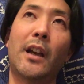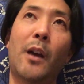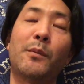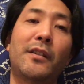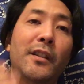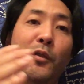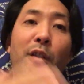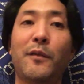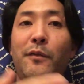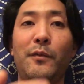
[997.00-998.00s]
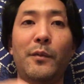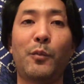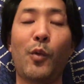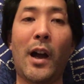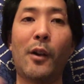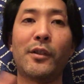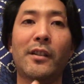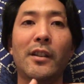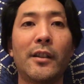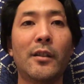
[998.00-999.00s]
i'm just you could how is
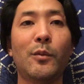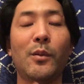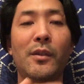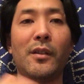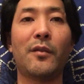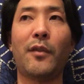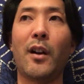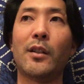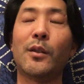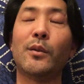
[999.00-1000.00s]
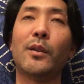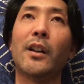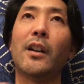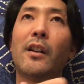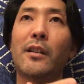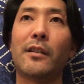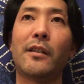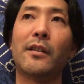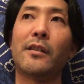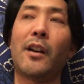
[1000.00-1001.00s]
it clear we'll just follow
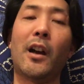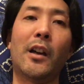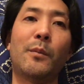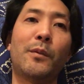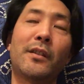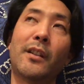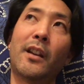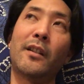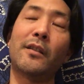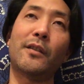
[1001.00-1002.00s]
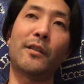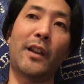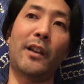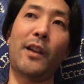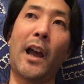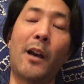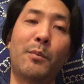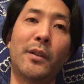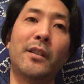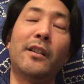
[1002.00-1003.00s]
the times and that
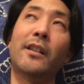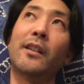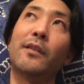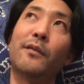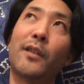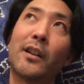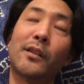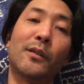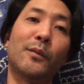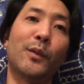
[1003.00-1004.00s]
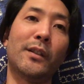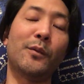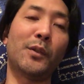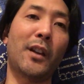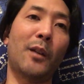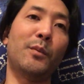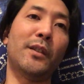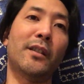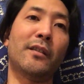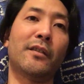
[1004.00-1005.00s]
happen and then follow what was
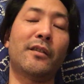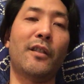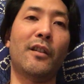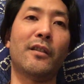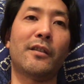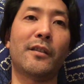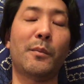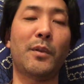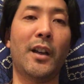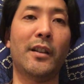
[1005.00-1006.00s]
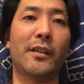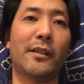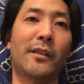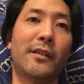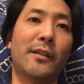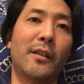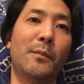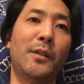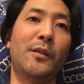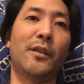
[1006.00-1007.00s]
happening in the stars and the planets at the
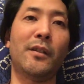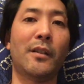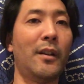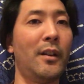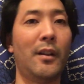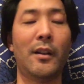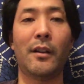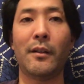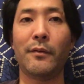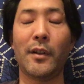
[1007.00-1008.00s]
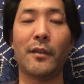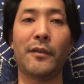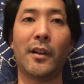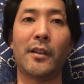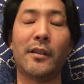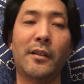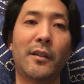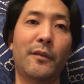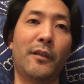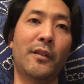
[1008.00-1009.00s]
time and you can verify this
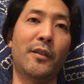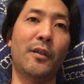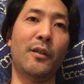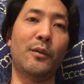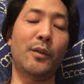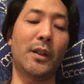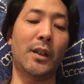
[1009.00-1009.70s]
stuff on your own